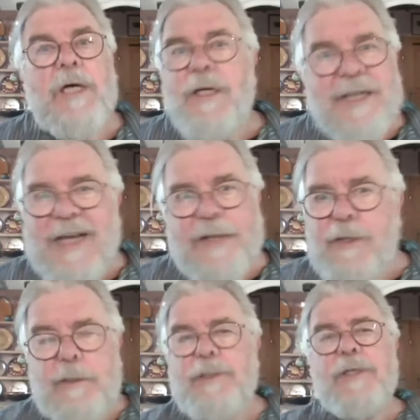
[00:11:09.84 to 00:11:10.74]

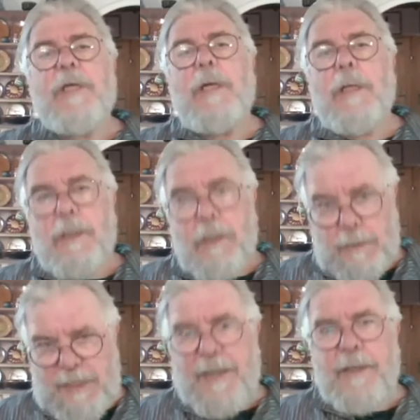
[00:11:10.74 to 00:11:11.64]
Hunter-gatherers
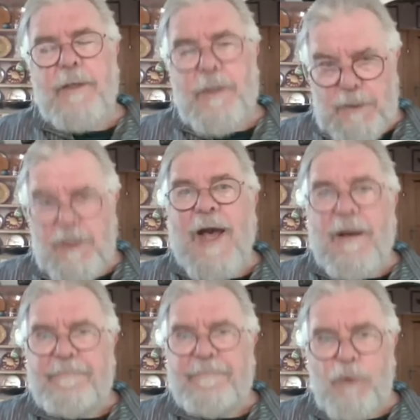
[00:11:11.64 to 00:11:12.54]
tend to
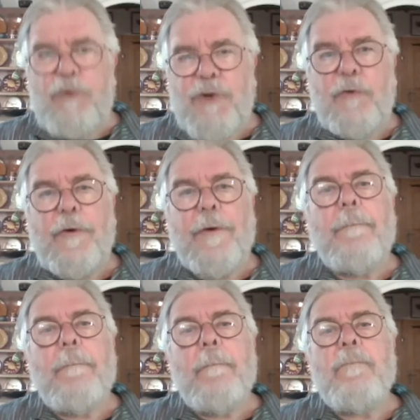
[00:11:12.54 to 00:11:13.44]
have few children,
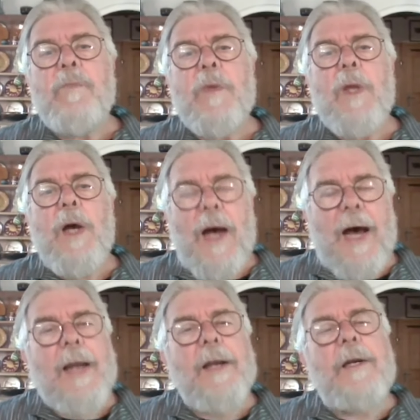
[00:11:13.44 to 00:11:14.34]

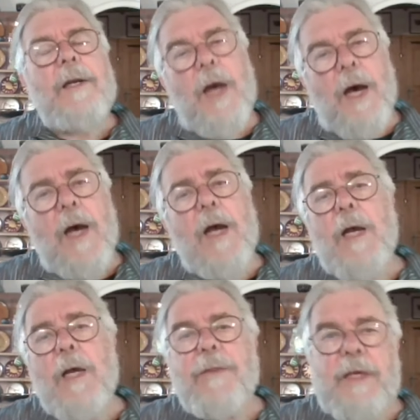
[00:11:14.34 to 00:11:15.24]
and
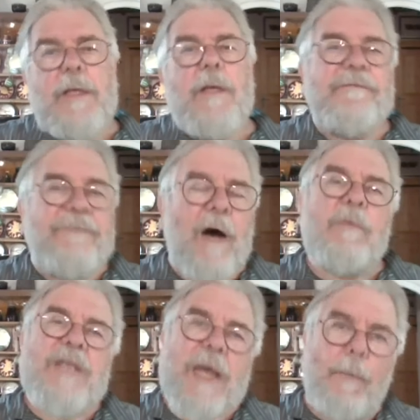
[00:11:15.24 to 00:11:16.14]
the
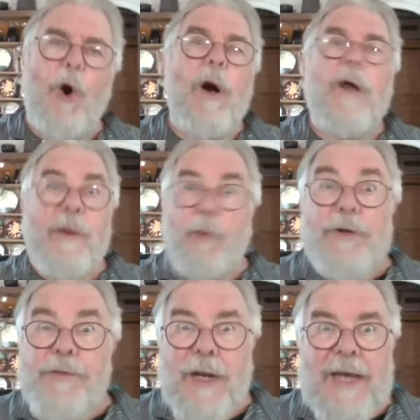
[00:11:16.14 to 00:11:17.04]
farmers had more. They
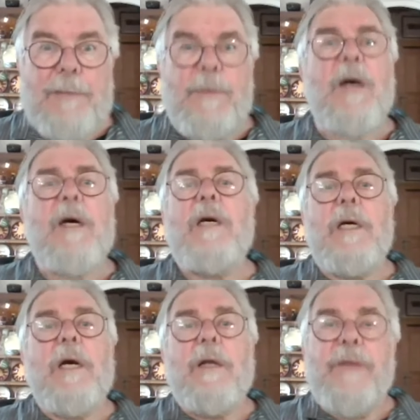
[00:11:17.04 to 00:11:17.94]
wanted the labor,
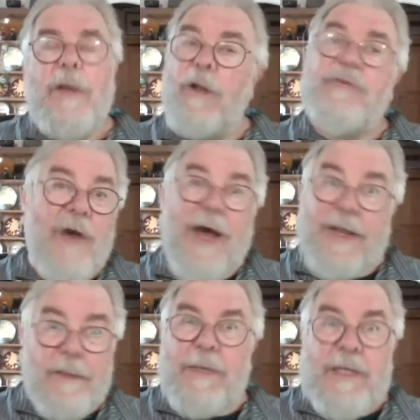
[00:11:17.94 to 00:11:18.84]
they also
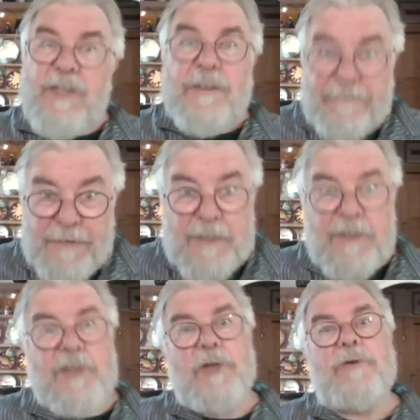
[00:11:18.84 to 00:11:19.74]
had the means to feed
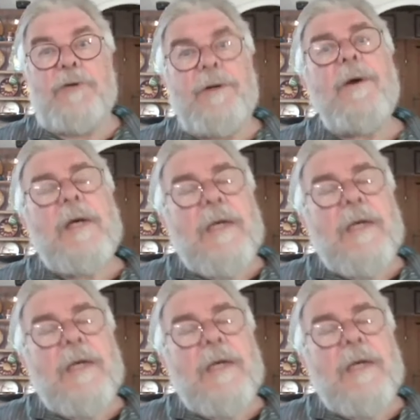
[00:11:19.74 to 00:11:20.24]
the children,